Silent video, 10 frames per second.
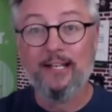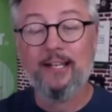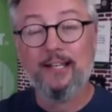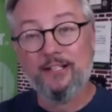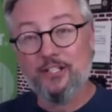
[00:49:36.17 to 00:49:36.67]
He
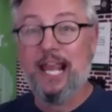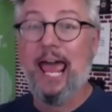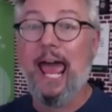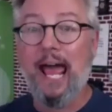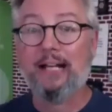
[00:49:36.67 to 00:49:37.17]
can just
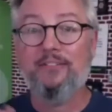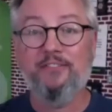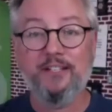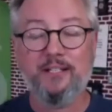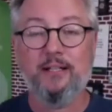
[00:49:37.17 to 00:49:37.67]
act
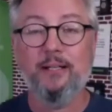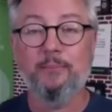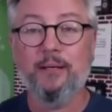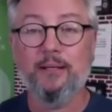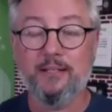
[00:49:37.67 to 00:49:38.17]
physically
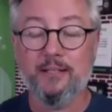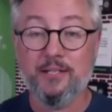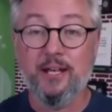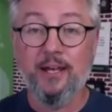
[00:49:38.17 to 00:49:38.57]
because he's